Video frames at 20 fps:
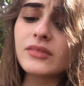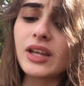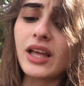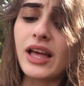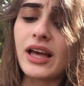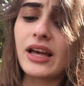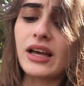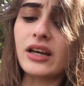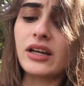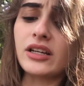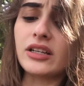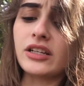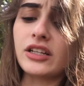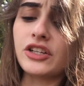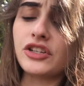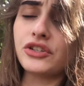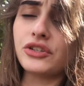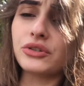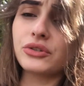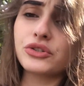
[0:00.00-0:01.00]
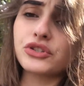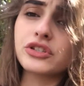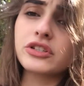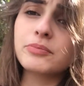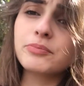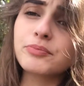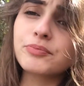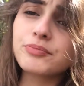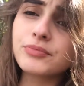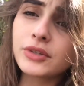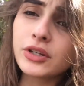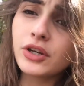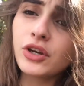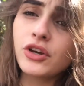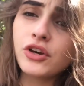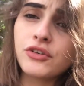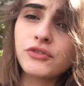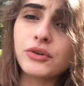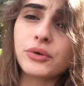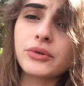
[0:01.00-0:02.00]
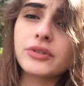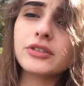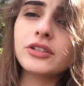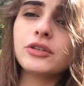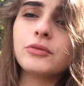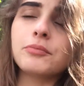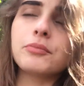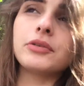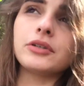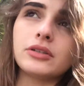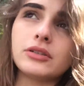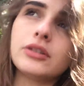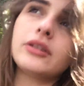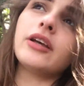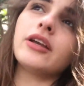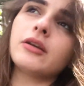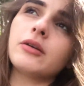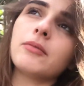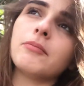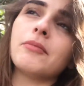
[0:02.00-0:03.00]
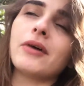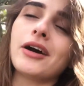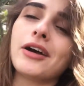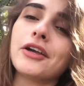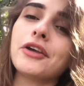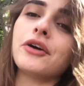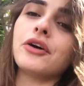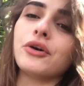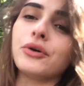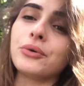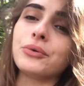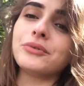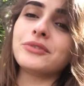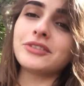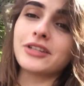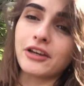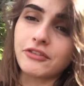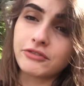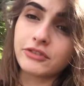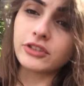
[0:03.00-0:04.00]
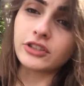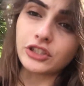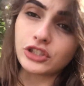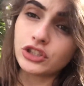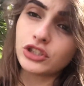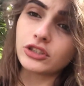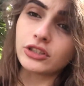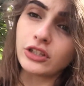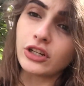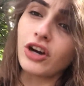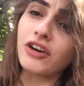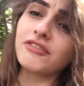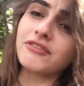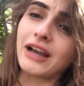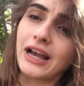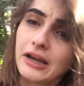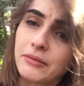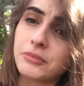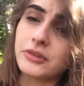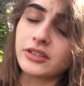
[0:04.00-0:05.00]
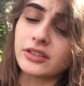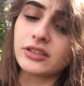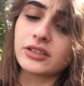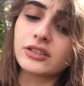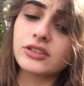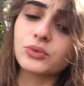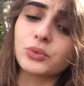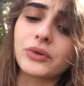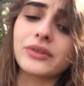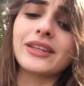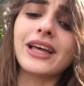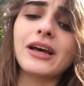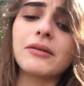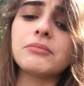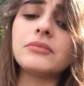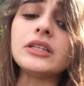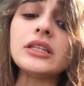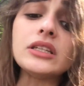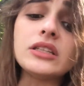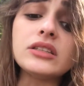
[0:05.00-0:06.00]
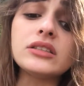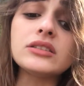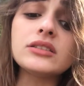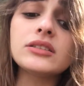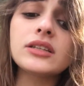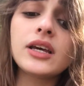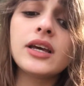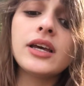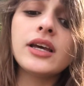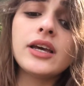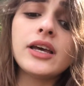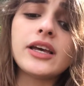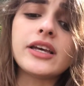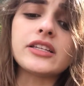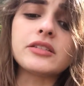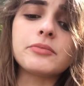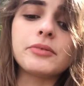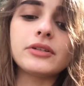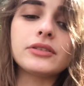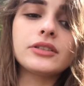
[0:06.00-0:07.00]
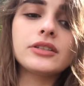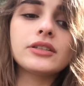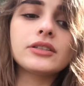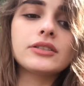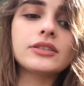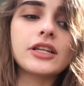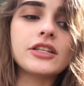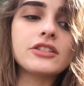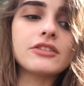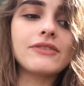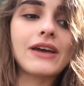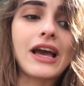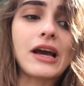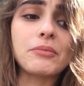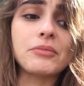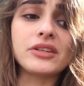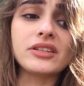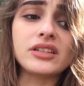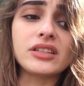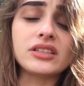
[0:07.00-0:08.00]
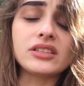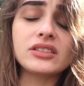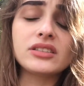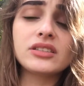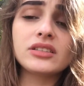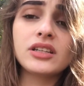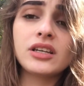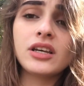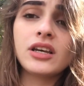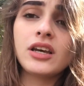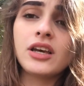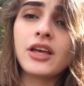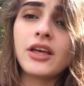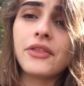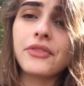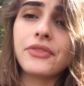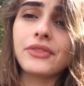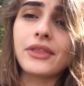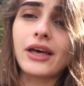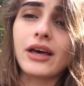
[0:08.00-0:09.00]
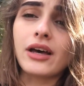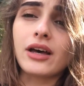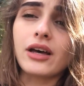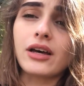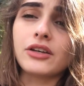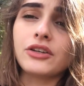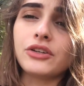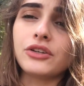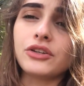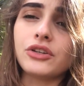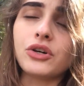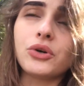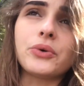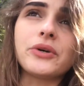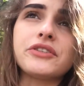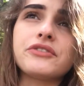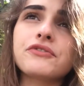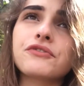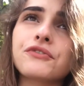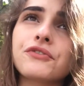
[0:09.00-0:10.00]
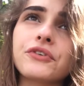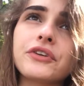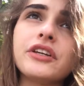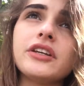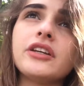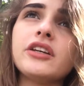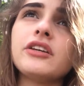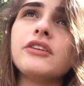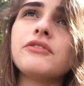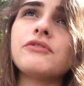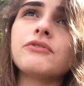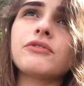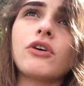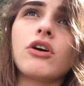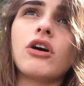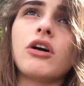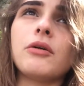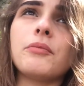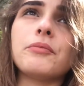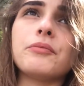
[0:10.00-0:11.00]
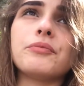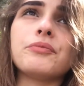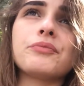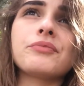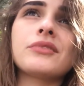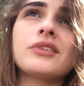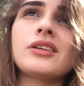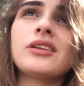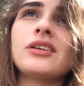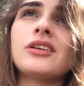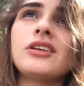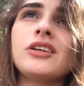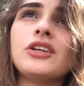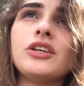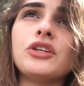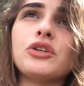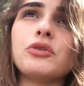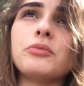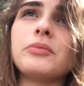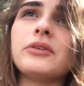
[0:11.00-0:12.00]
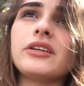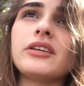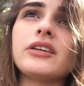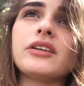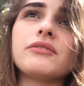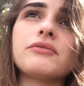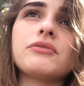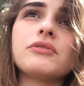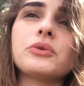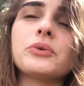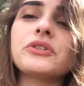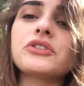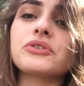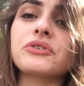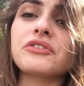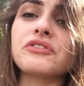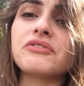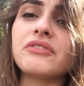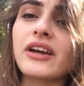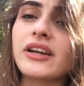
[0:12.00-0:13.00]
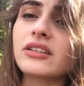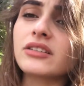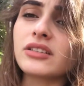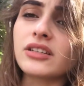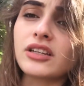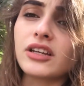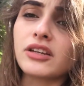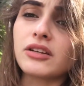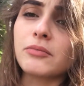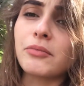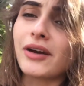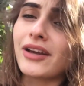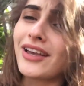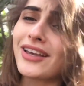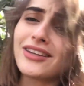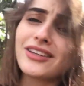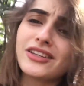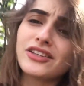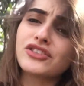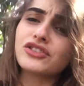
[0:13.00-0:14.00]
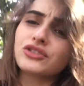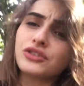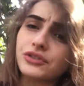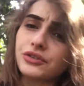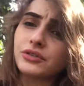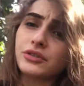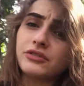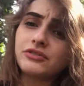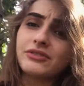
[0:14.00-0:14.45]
and, just focusing on building my own definition of happiness. What that means is building a sense of happiness that, is free from, being influenced or affected by any external